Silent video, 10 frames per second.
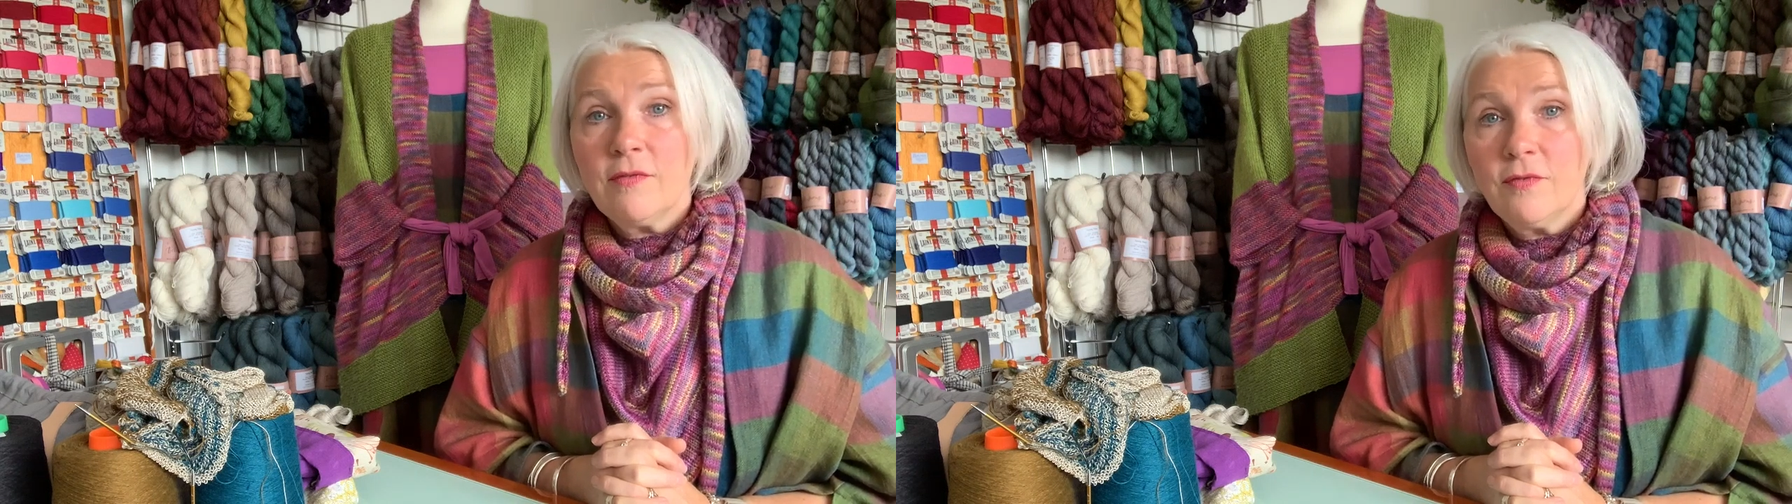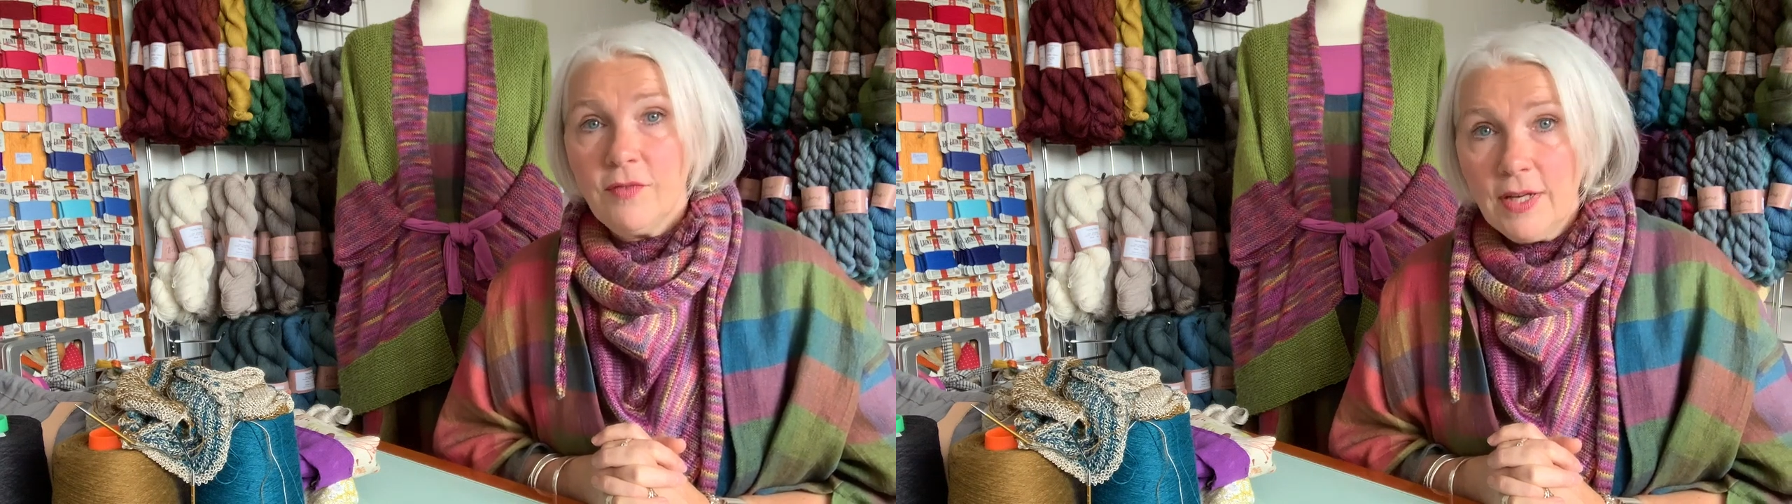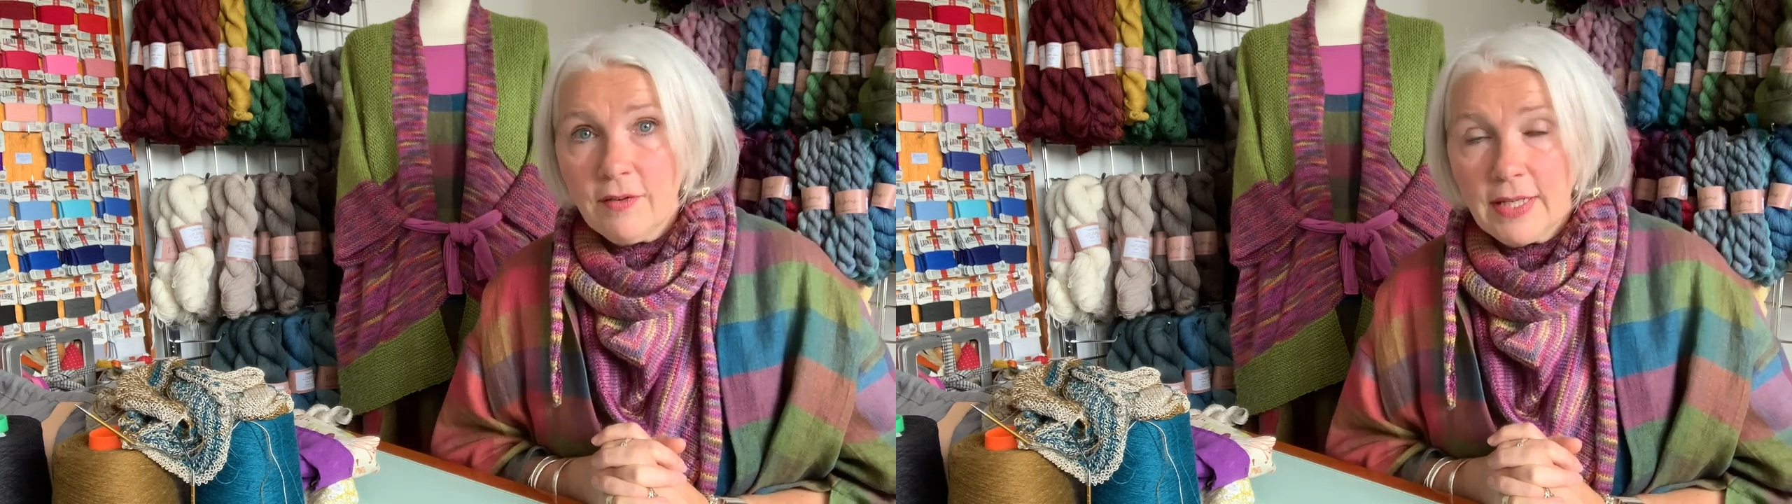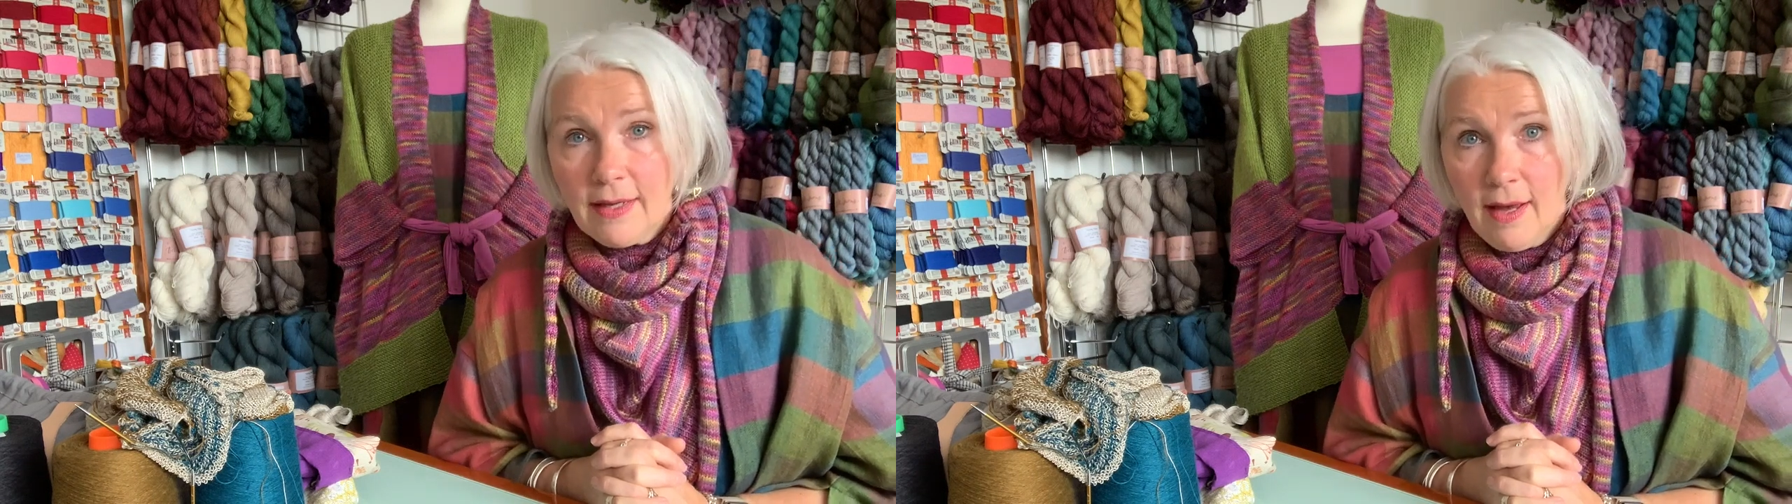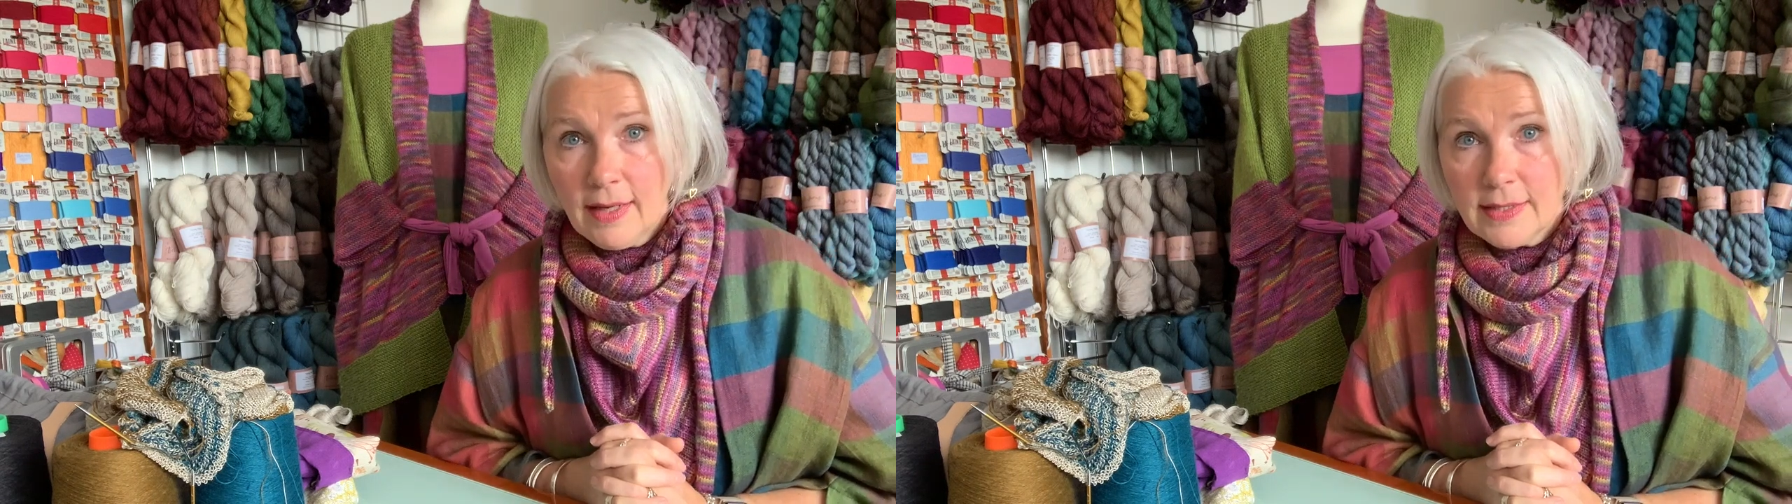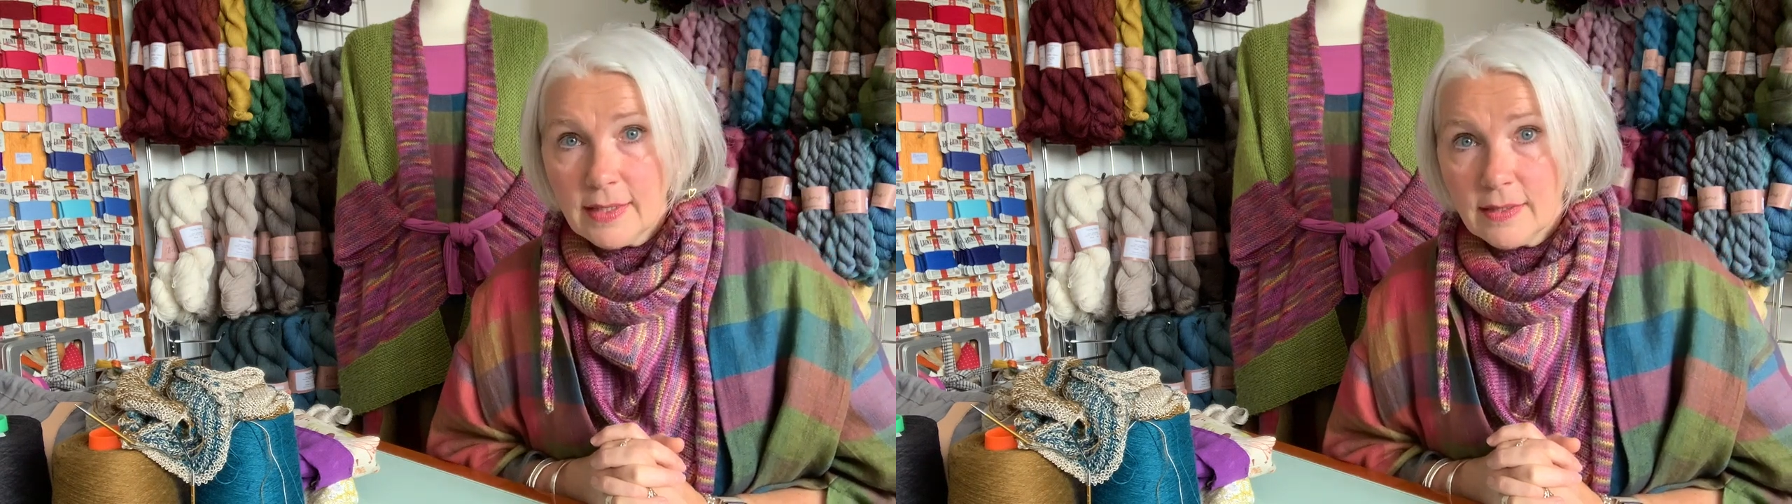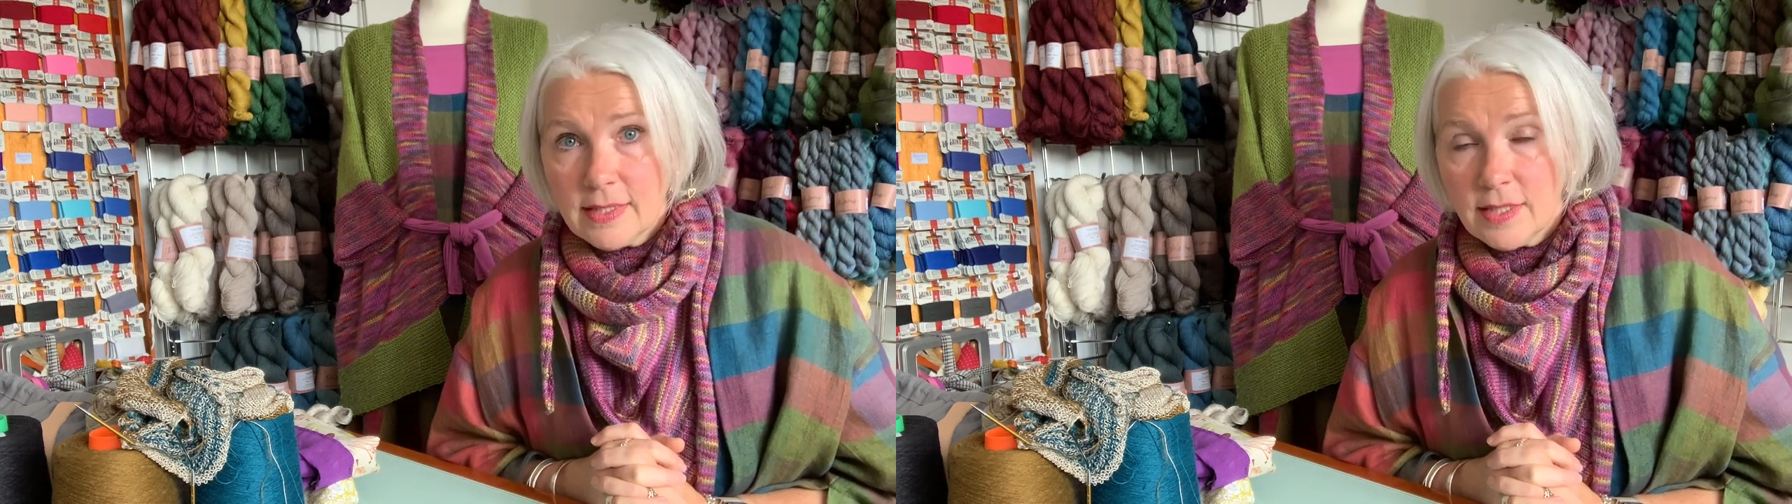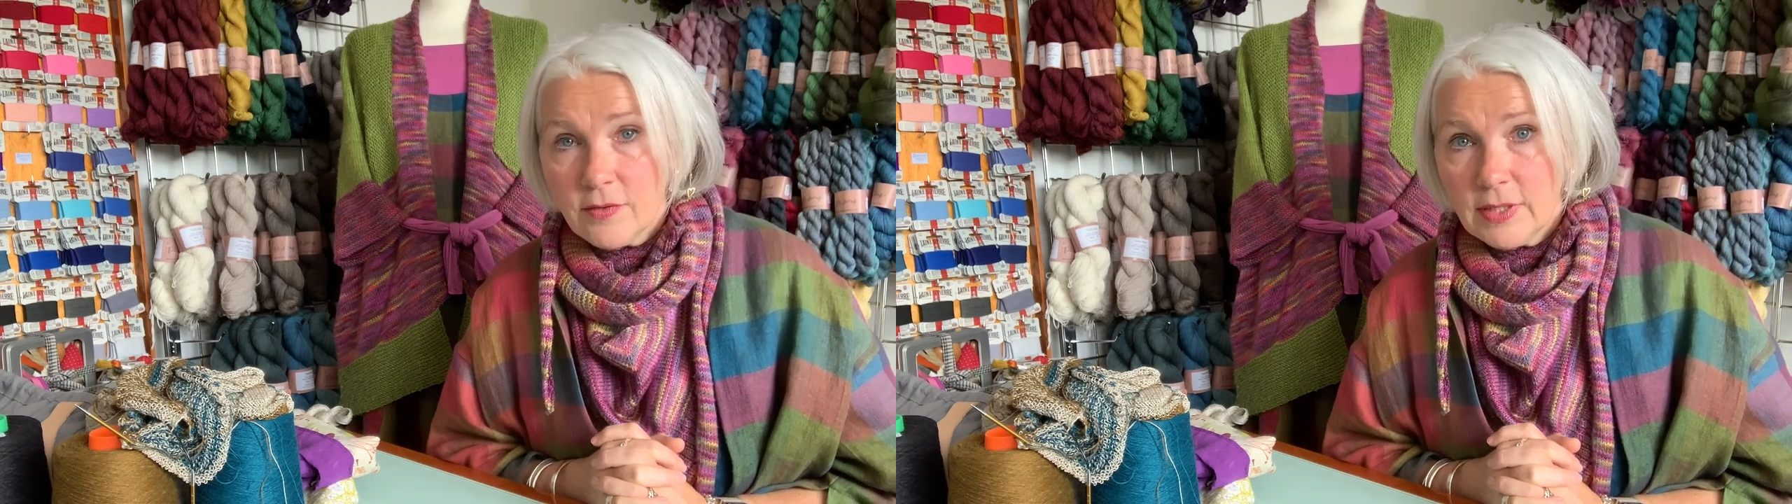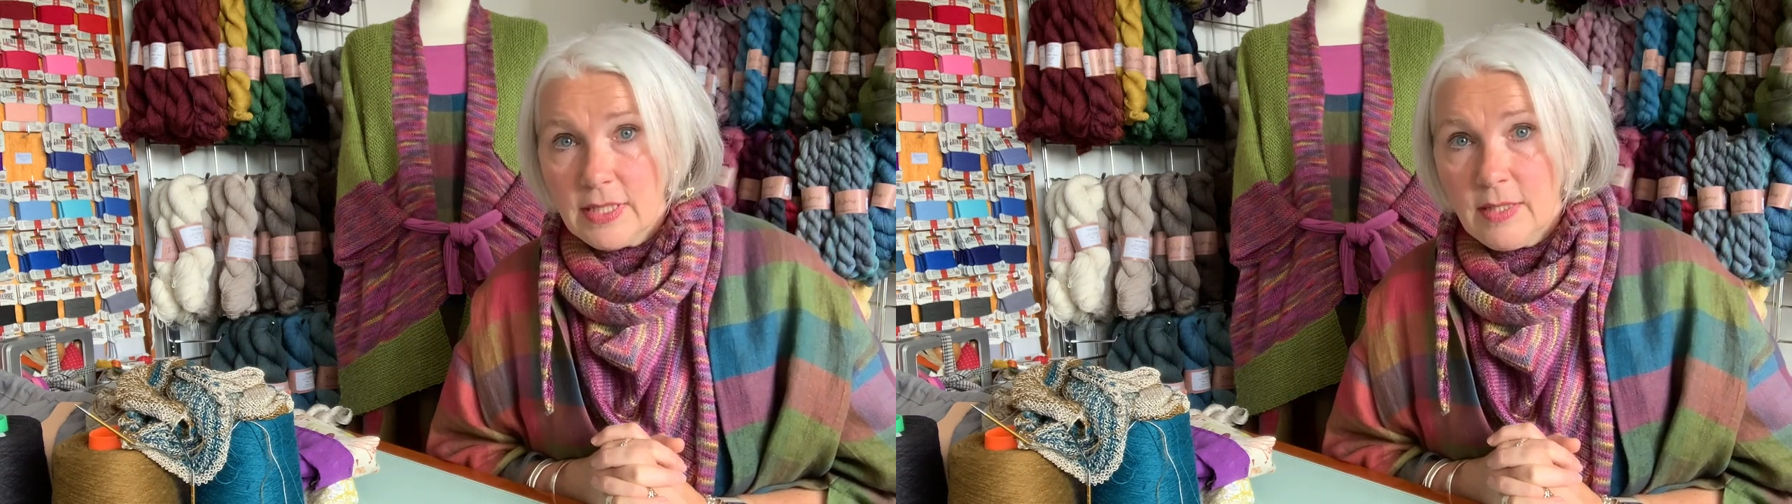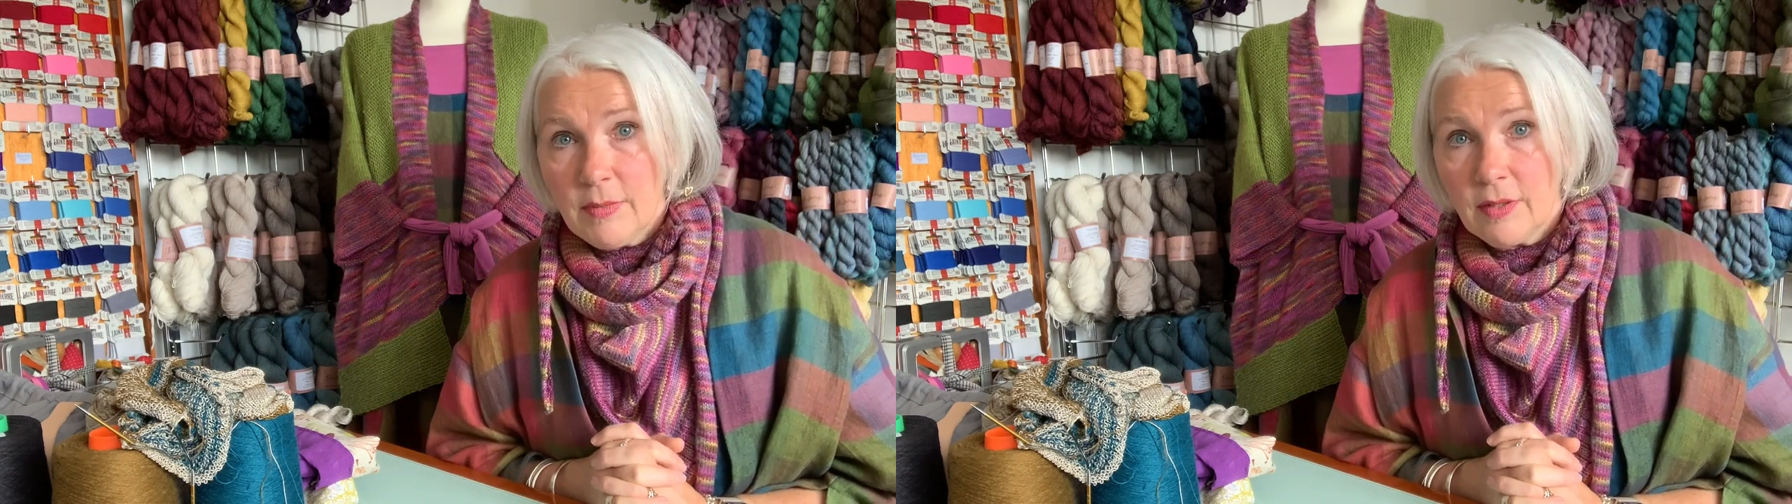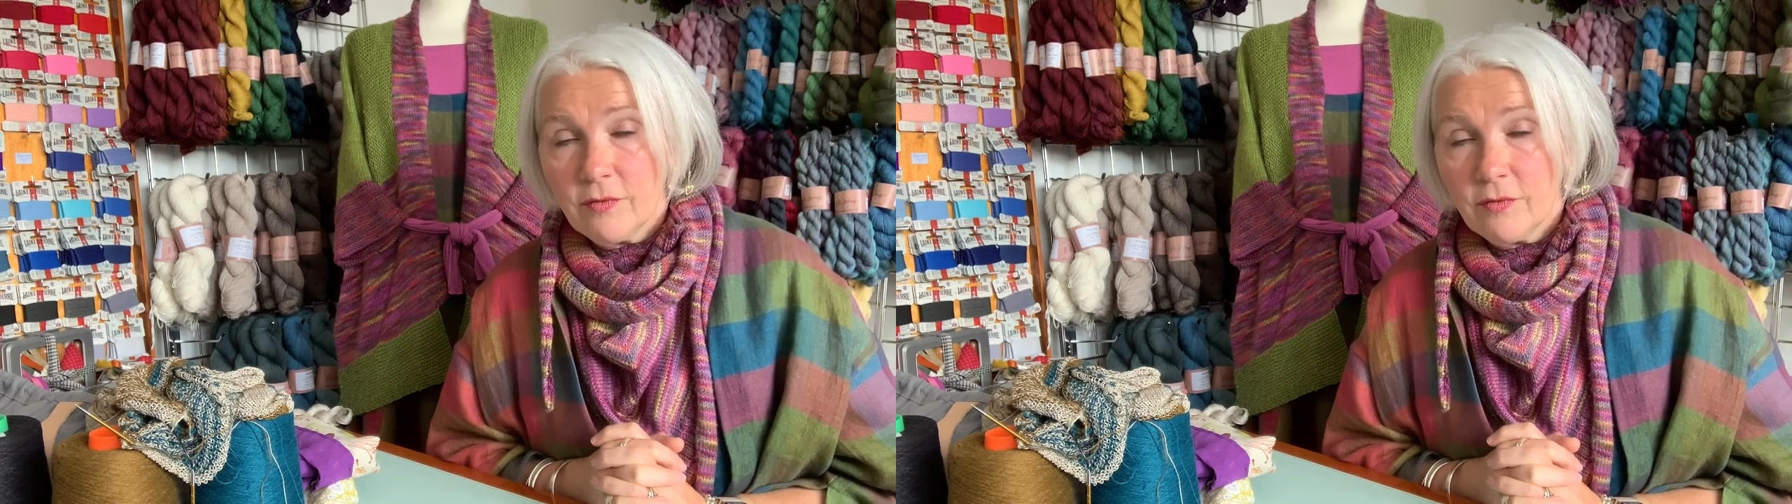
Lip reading: very kind and considerate email